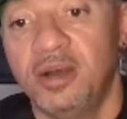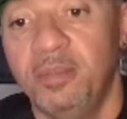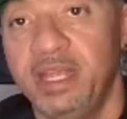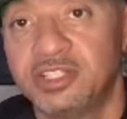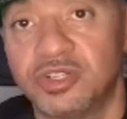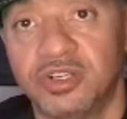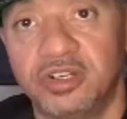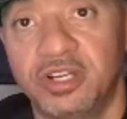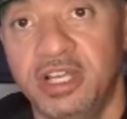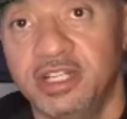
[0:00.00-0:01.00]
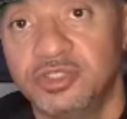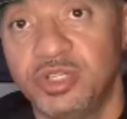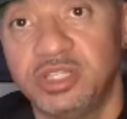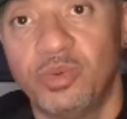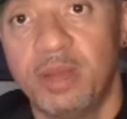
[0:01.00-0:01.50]
Make sure,
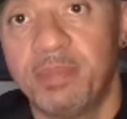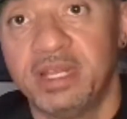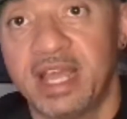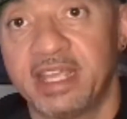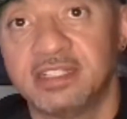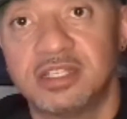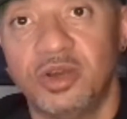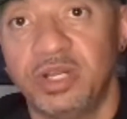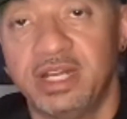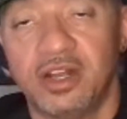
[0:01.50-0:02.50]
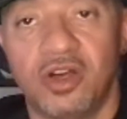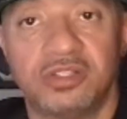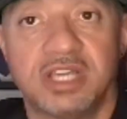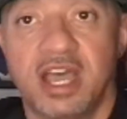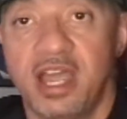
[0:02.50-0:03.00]
treat the weapon like it's loaded at all
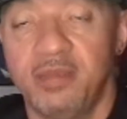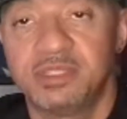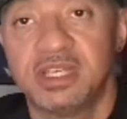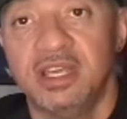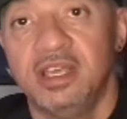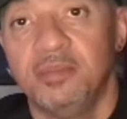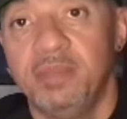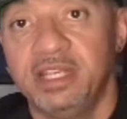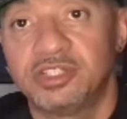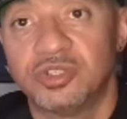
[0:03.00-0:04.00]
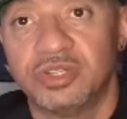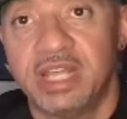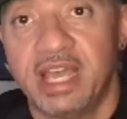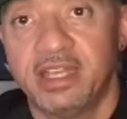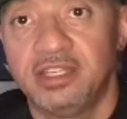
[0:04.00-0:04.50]
times. Make sure
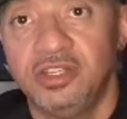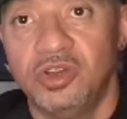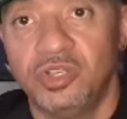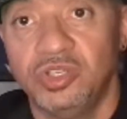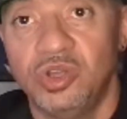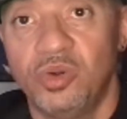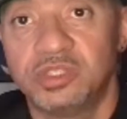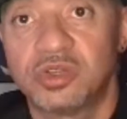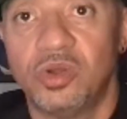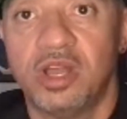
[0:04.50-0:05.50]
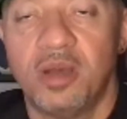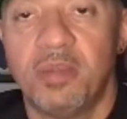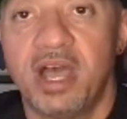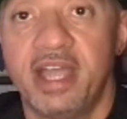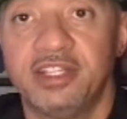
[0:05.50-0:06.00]
that you know what's going on
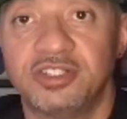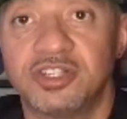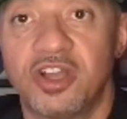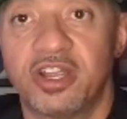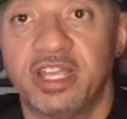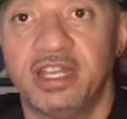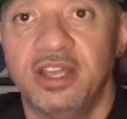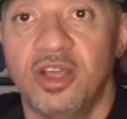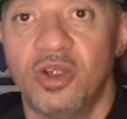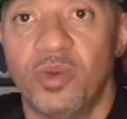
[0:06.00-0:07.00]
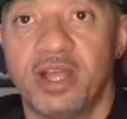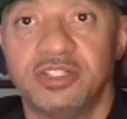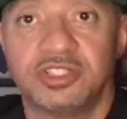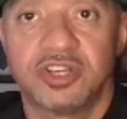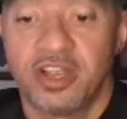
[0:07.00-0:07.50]
behind your target, around
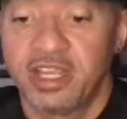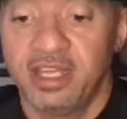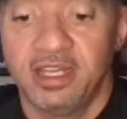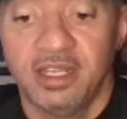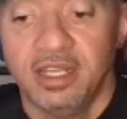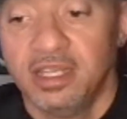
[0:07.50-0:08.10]
your target.